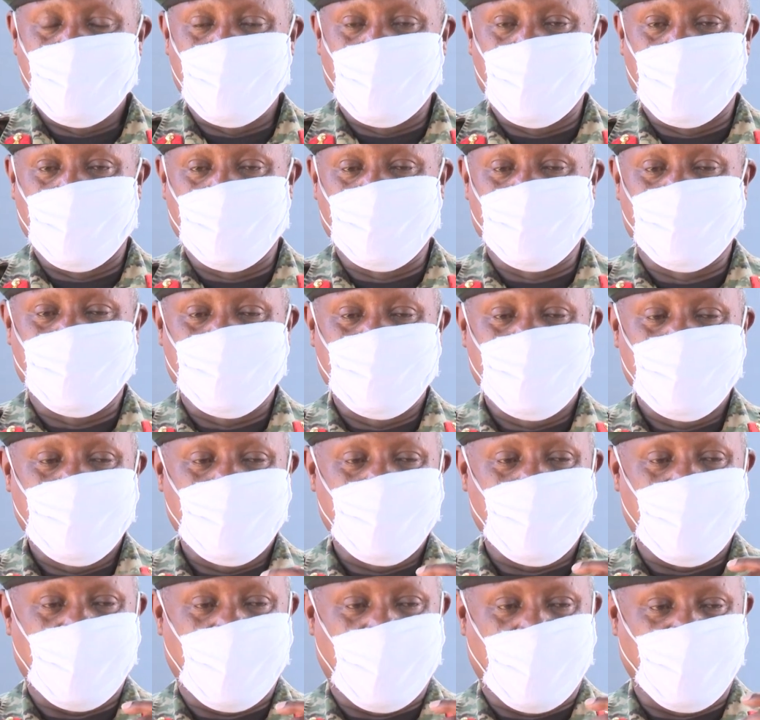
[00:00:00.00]
of
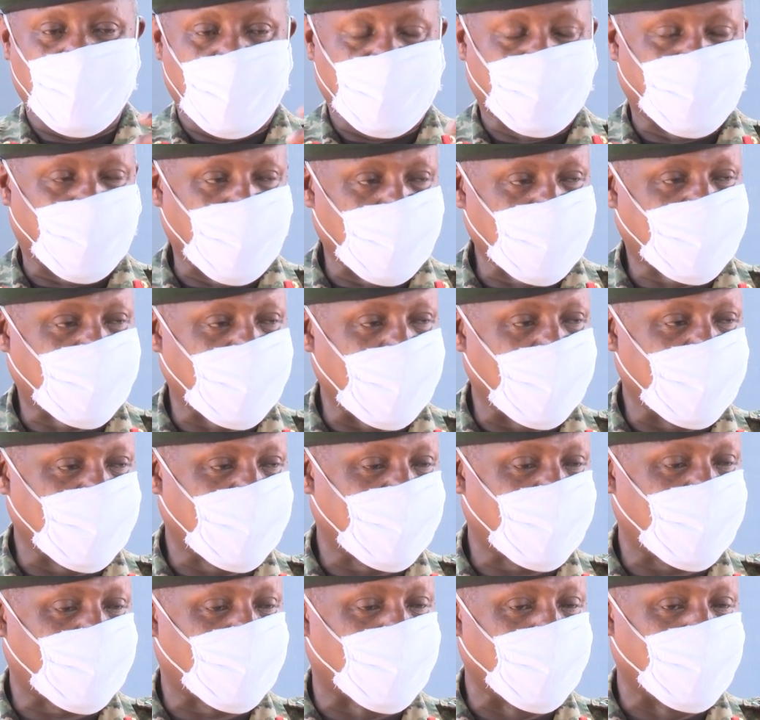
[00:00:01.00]
our
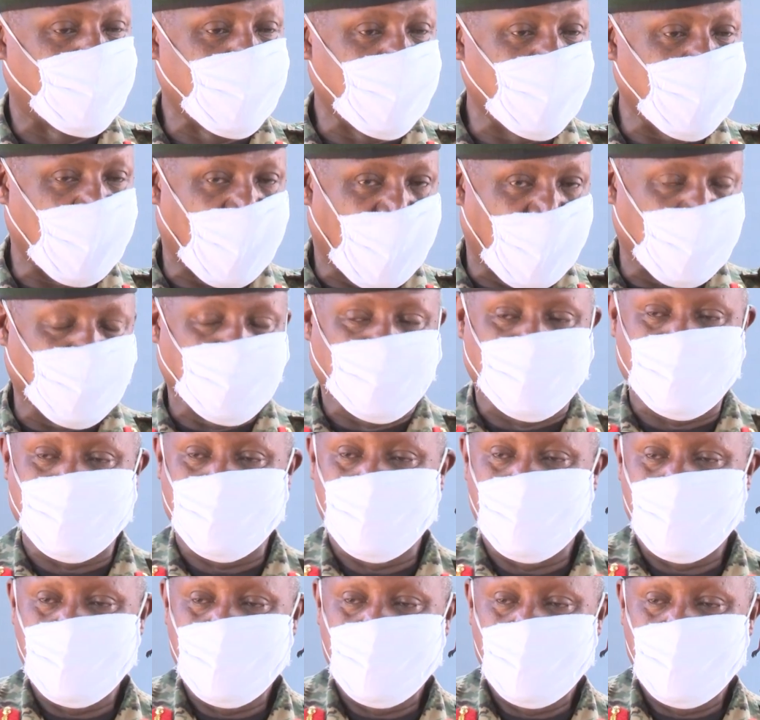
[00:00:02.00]
forces to be out
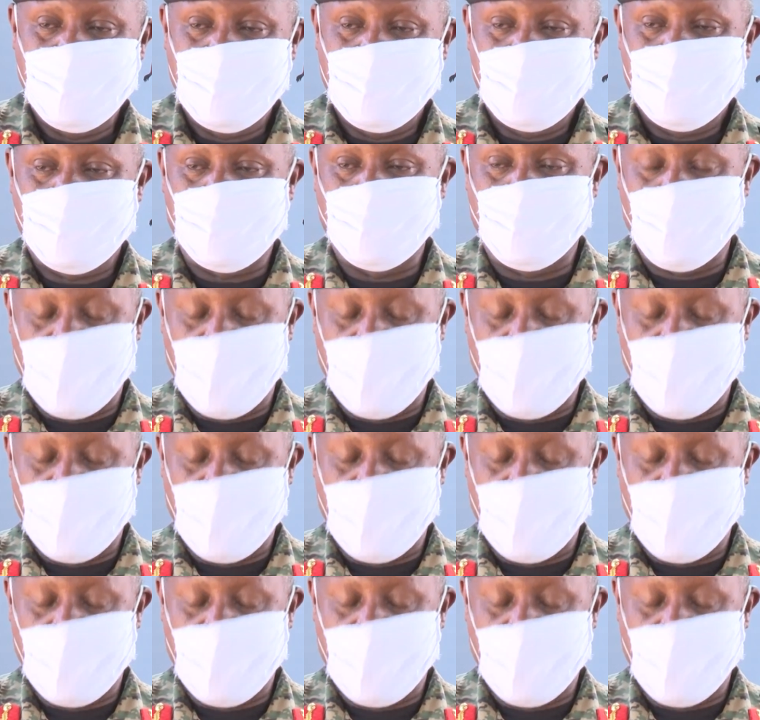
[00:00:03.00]
to